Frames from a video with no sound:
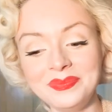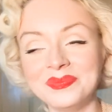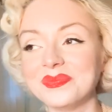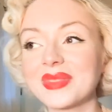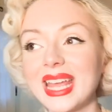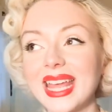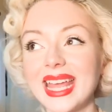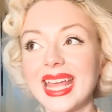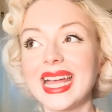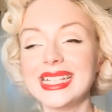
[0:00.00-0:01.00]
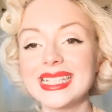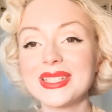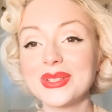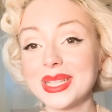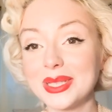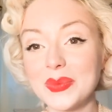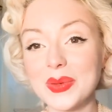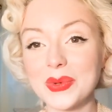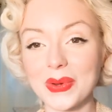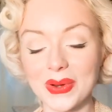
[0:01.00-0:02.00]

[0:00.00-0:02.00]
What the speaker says: it did look a little bit more